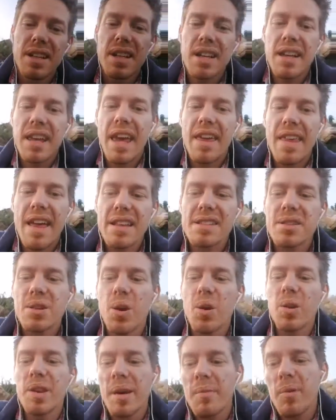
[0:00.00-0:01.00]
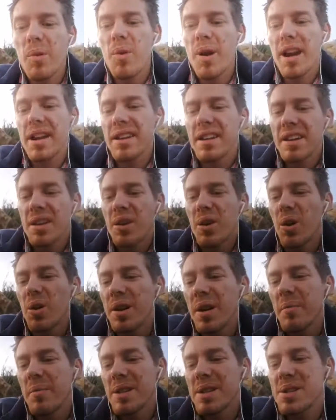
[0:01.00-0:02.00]
Okay, that's goal number one. Goal
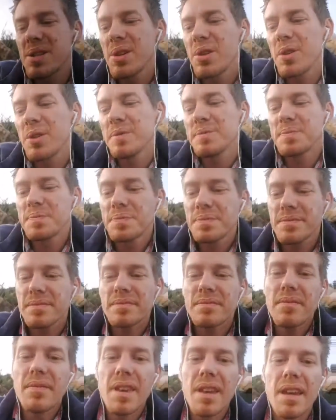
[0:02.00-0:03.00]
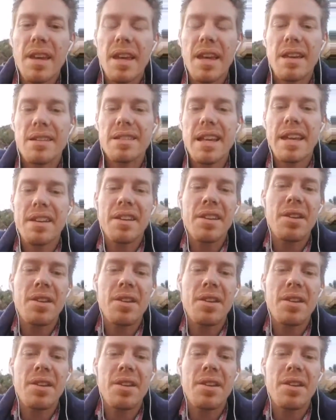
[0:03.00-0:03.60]
number two is, I didn't